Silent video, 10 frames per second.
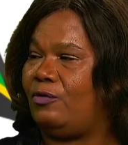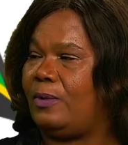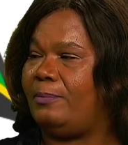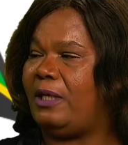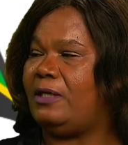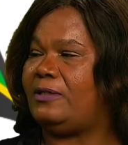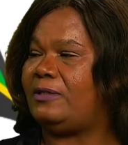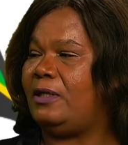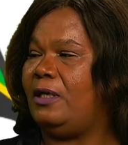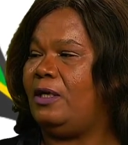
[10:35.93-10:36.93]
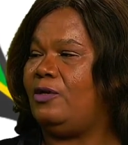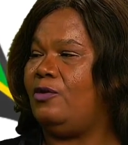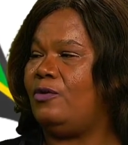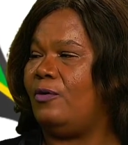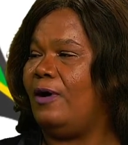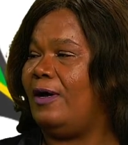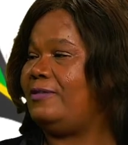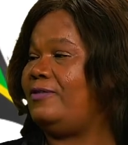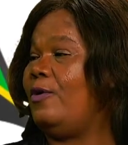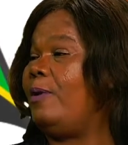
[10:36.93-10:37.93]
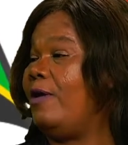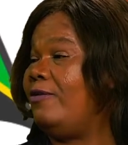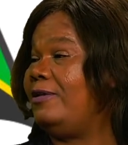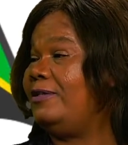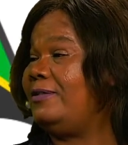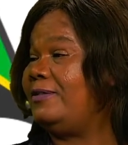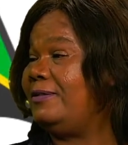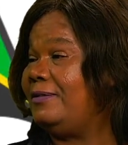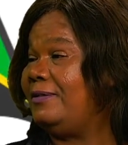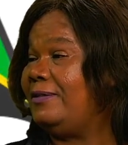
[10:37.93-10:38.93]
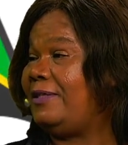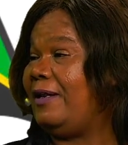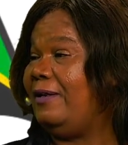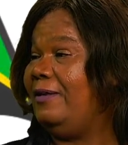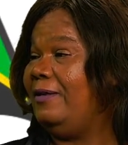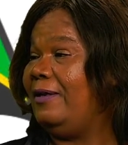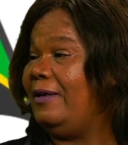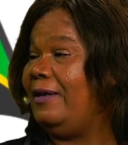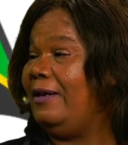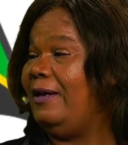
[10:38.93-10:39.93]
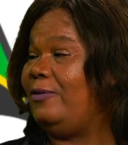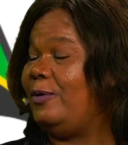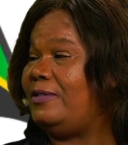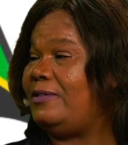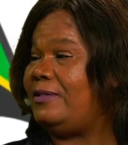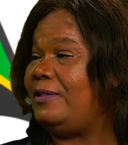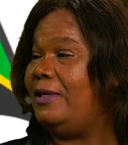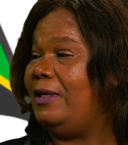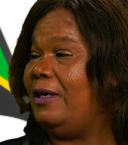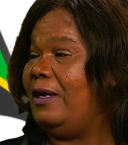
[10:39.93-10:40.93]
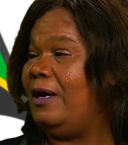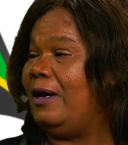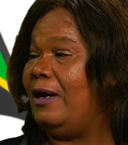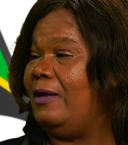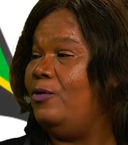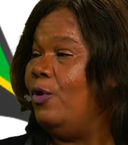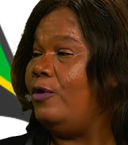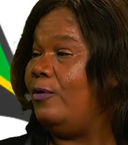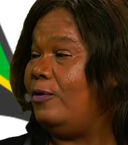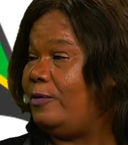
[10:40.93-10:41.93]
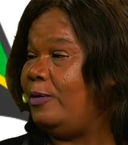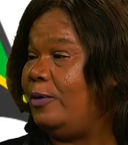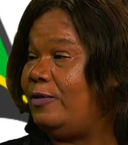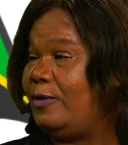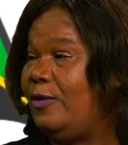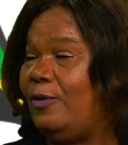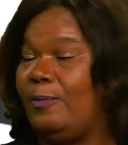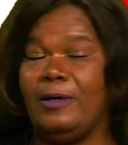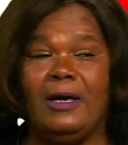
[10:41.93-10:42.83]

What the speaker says: Cuba. Because, you know, as your parents said, it was no-no to go to Cuba.